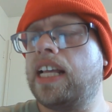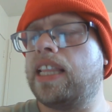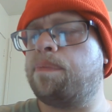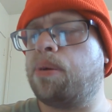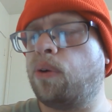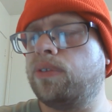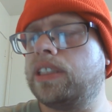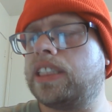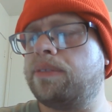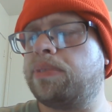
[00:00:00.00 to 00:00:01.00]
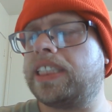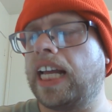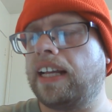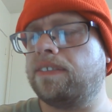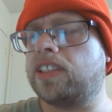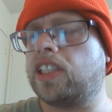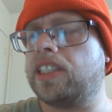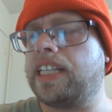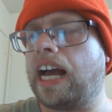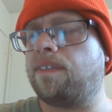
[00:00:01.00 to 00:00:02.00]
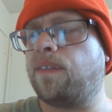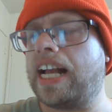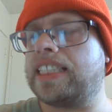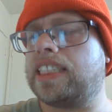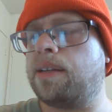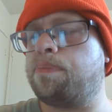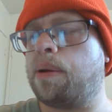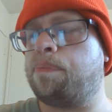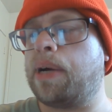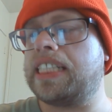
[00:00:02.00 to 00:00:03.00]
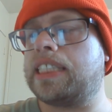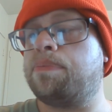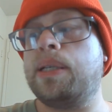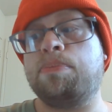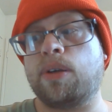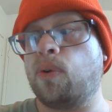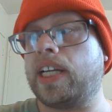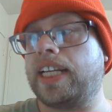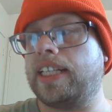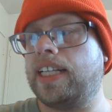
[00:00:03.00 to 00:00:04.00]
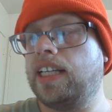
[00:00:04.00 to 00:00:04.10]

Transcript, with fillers: the bones themselves could not rest but must be broken.